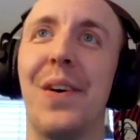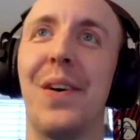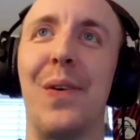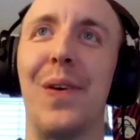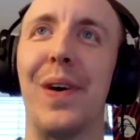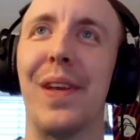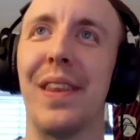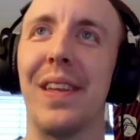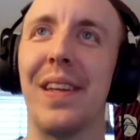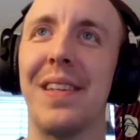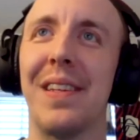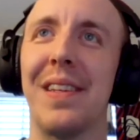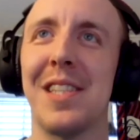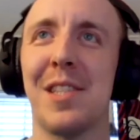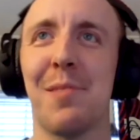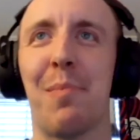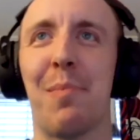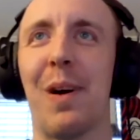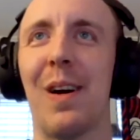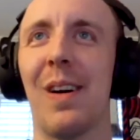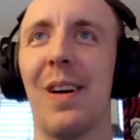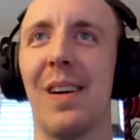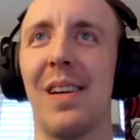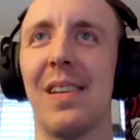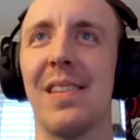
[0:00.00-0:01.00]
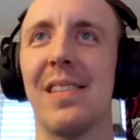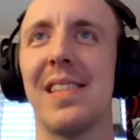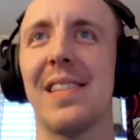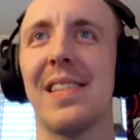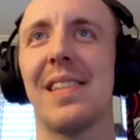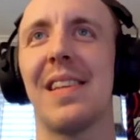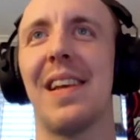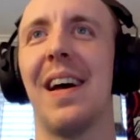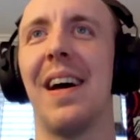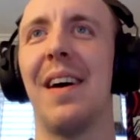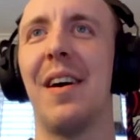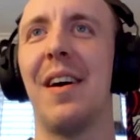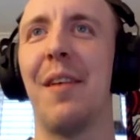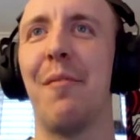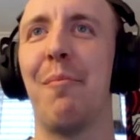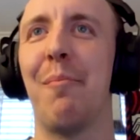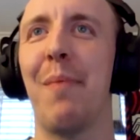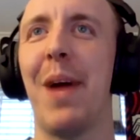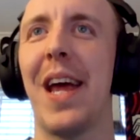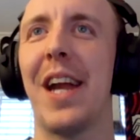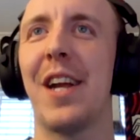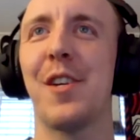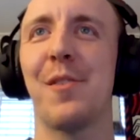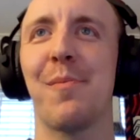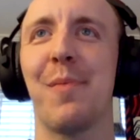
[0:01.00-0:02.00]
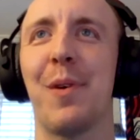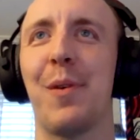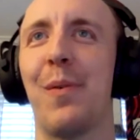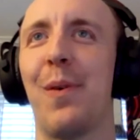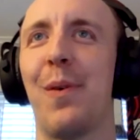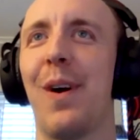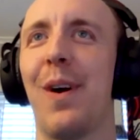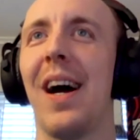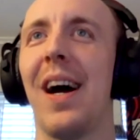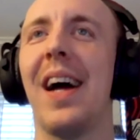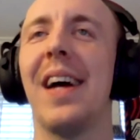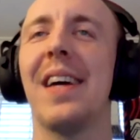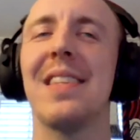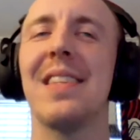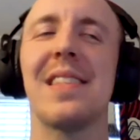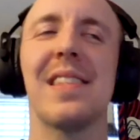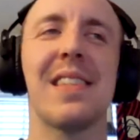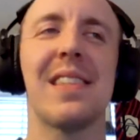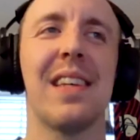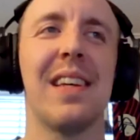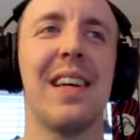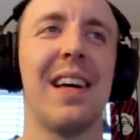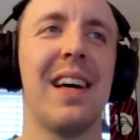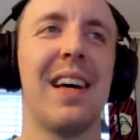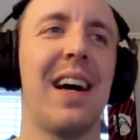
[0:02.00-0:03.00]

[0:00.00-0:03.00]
within Spurs management wise